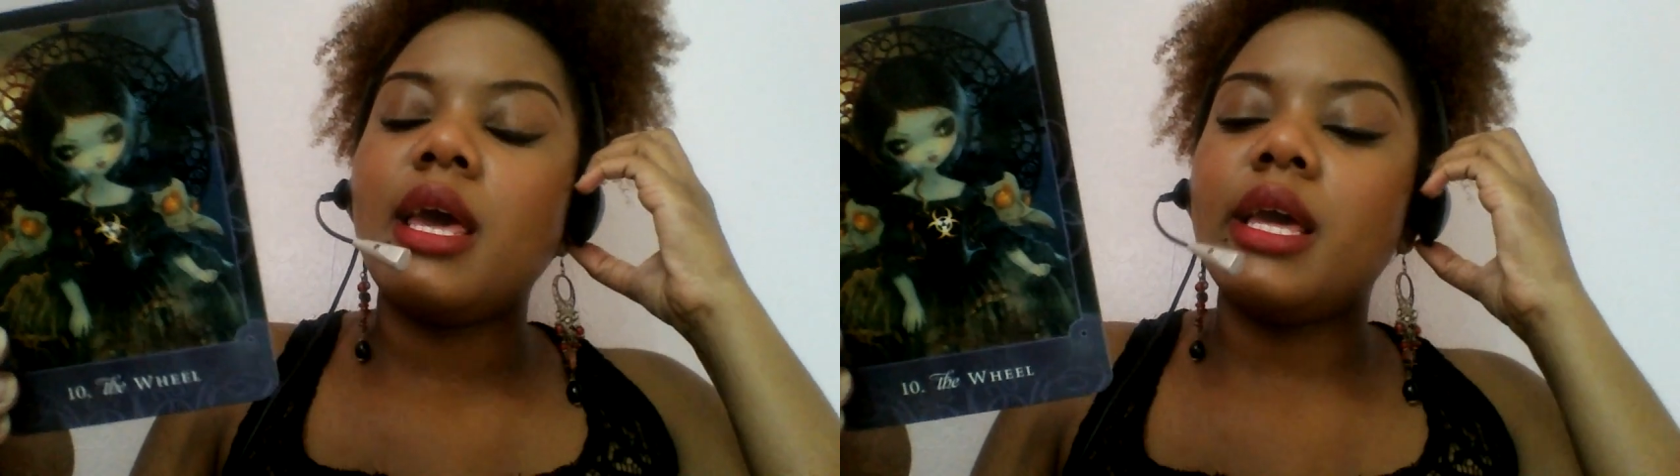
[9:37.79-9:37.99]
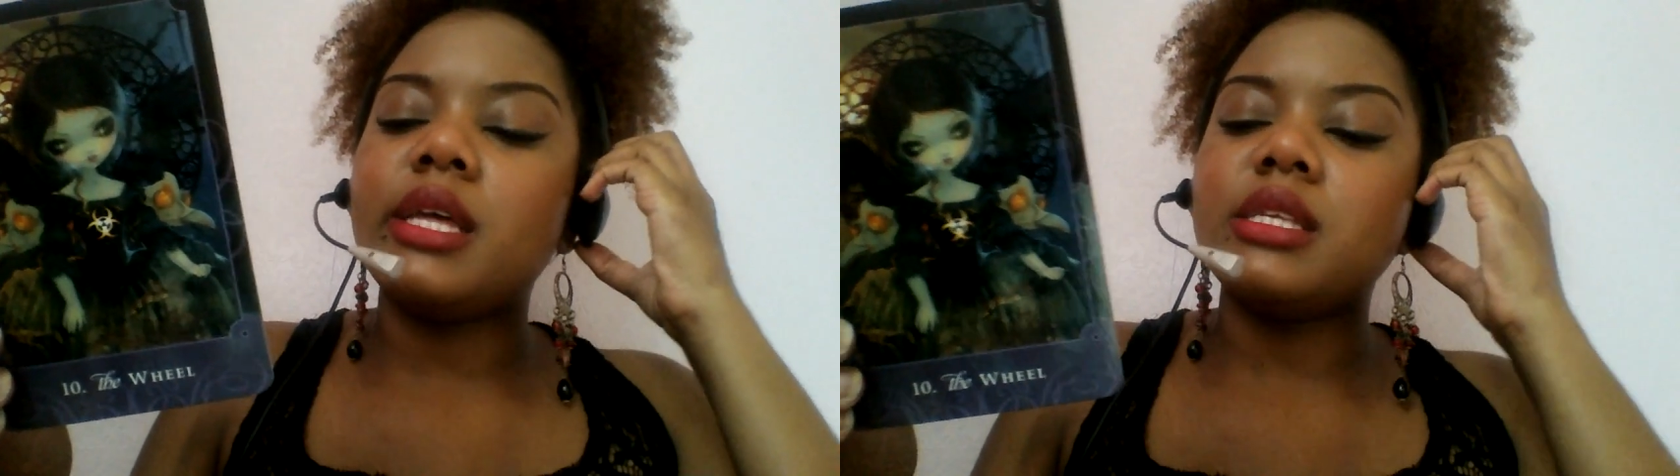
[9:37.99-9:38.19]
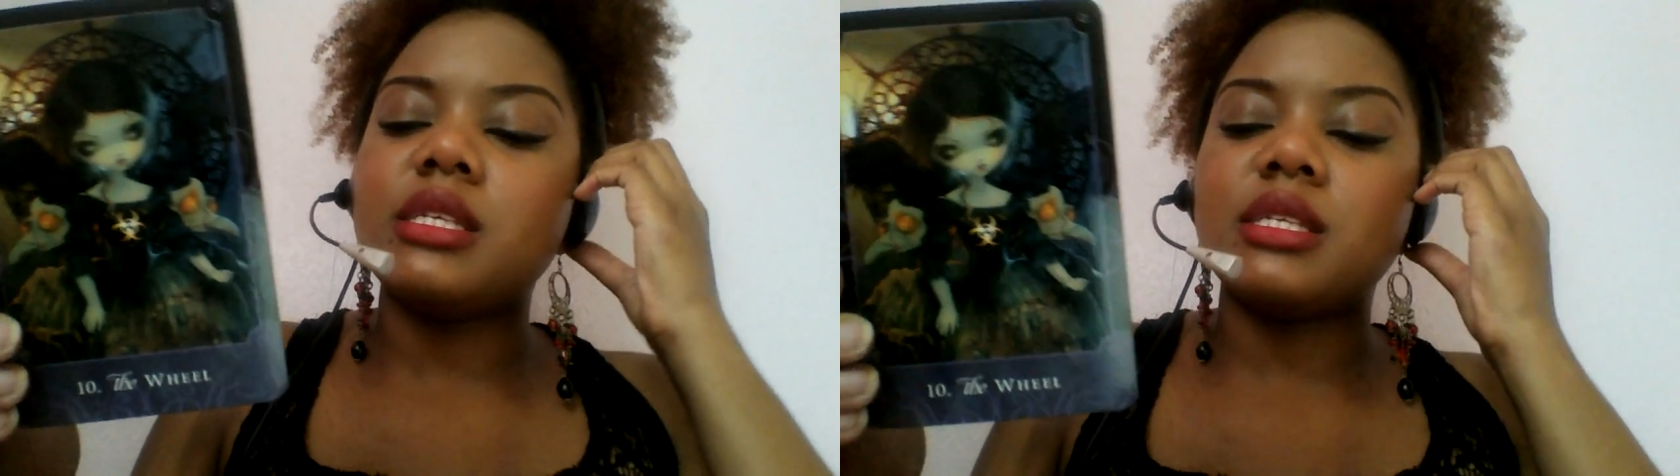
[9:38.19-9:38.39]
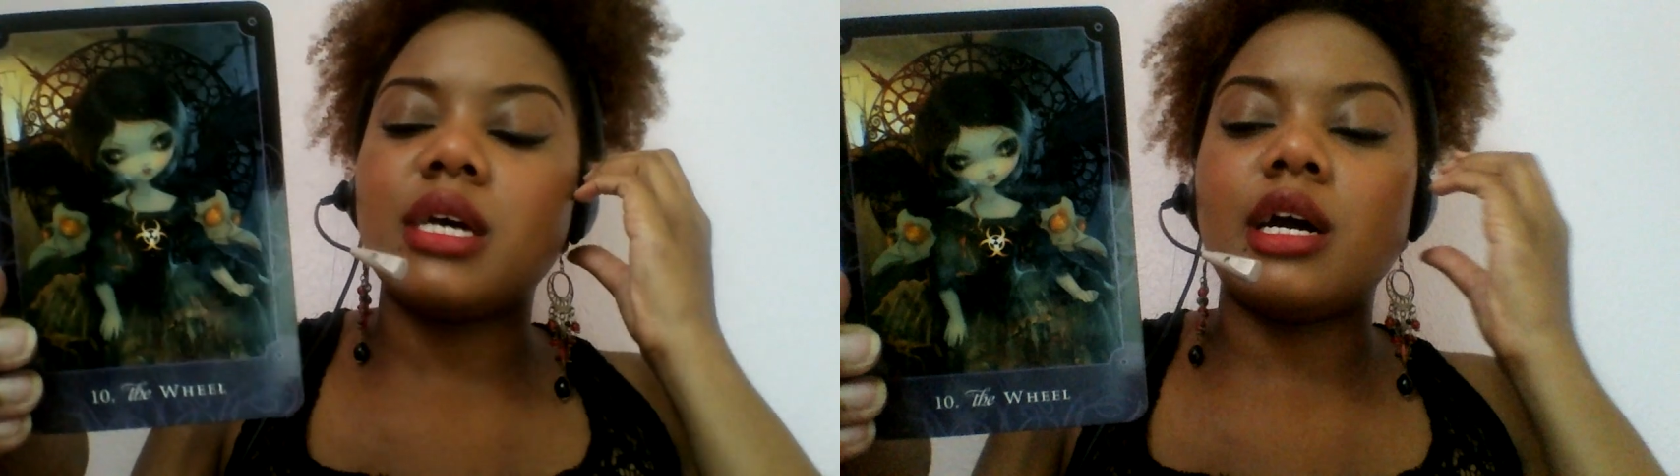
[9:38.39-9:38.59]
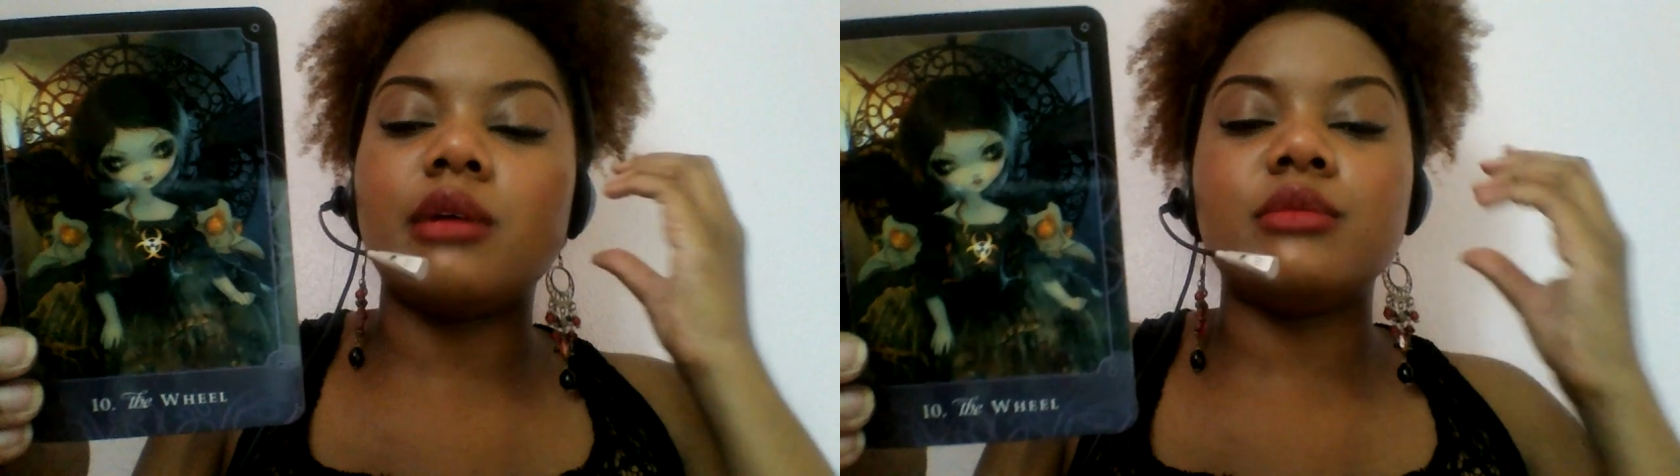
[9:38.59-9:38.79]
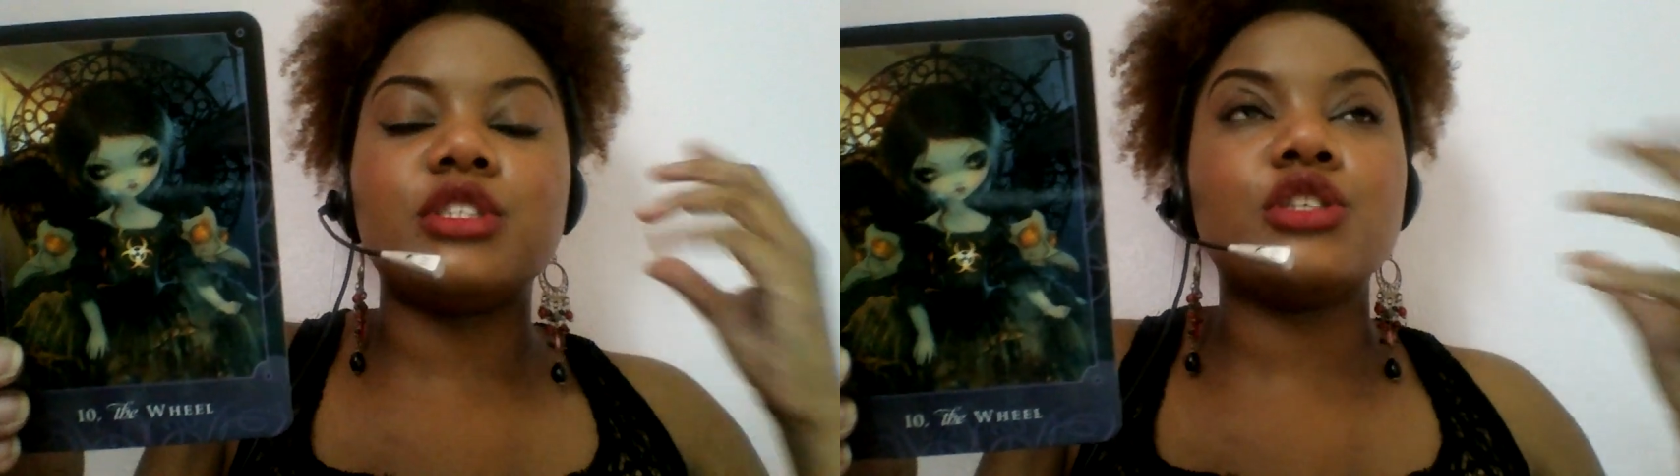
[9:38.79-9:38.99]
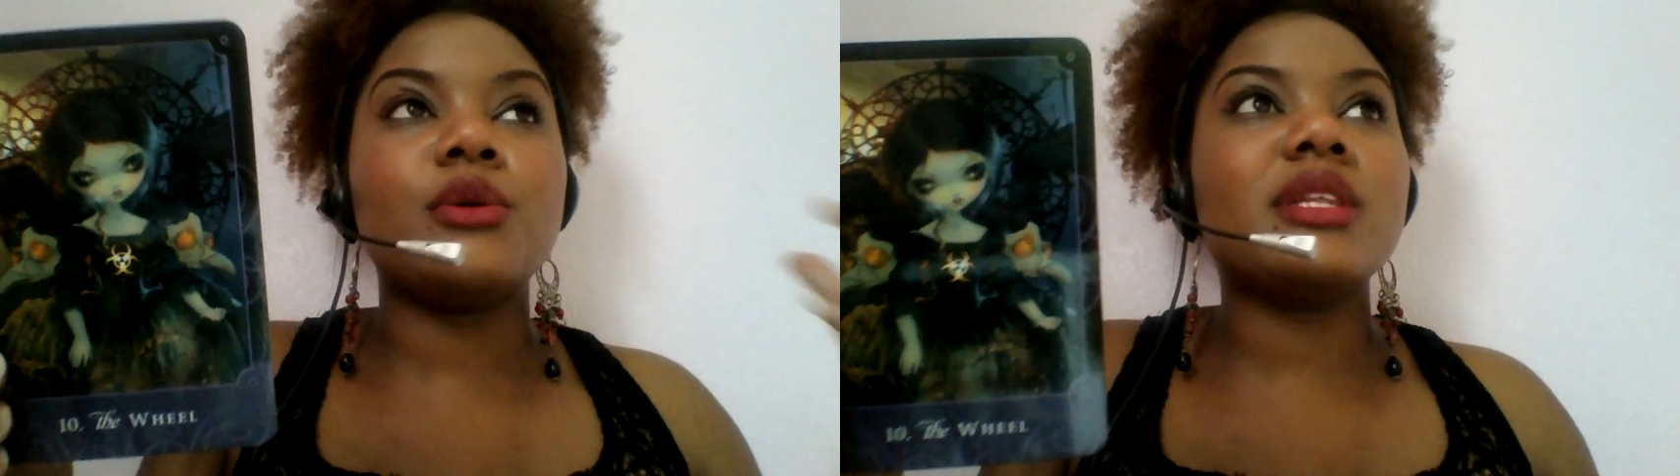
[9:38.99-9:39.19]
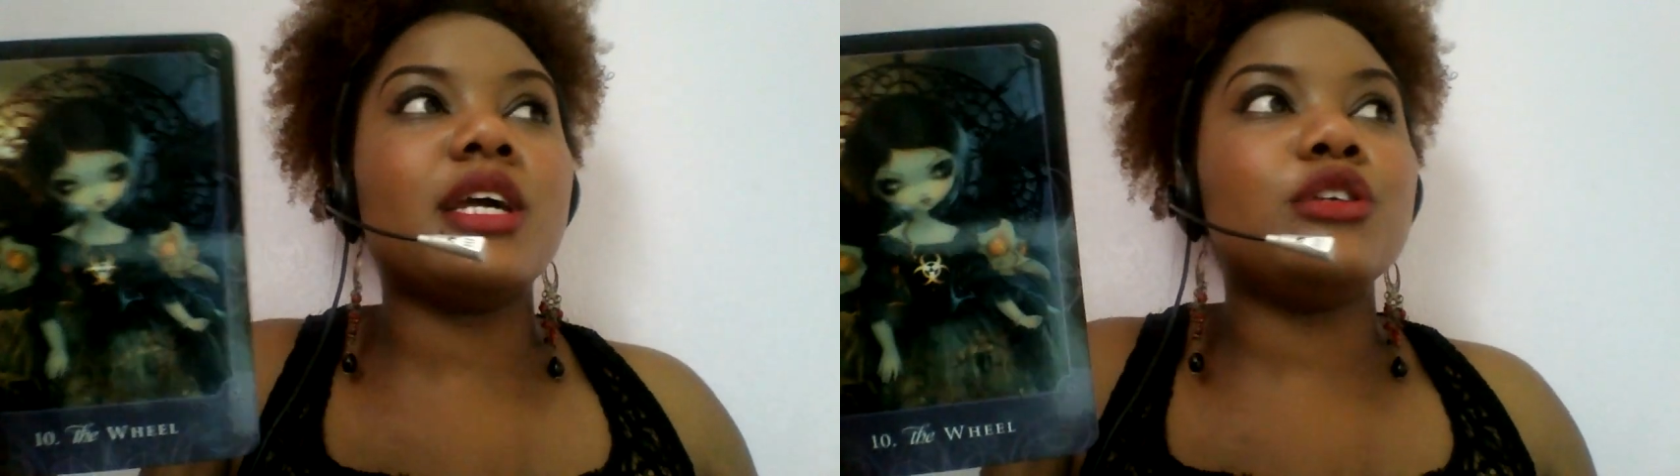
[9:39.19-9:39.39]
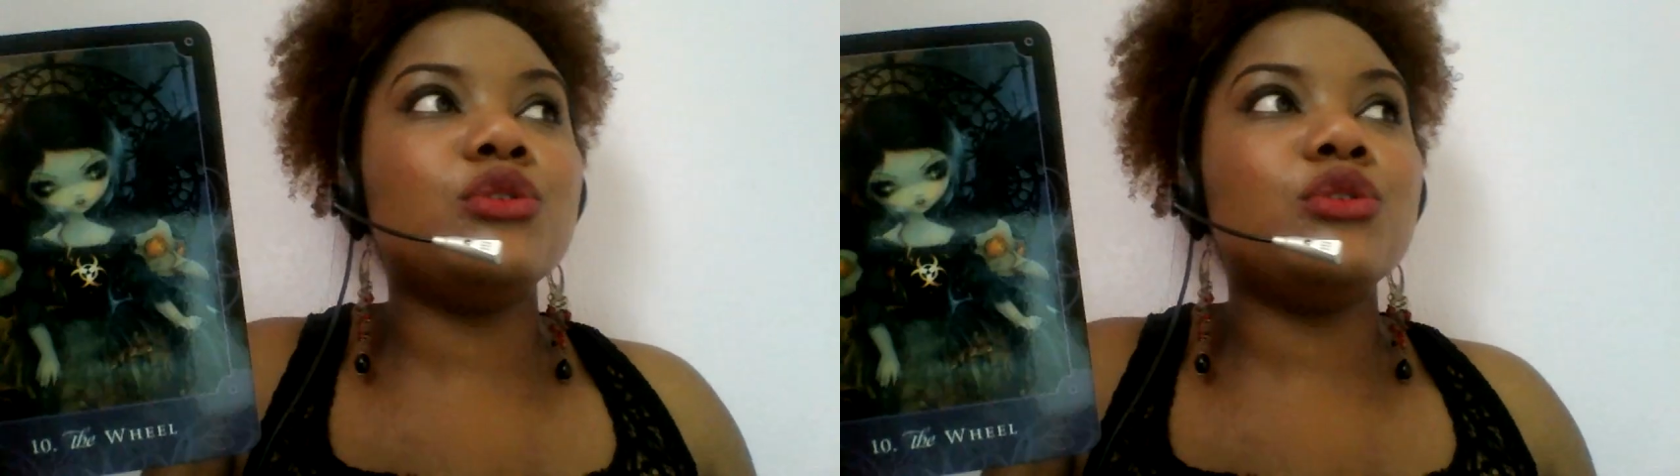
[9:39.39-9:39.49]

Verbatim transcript: is um showing that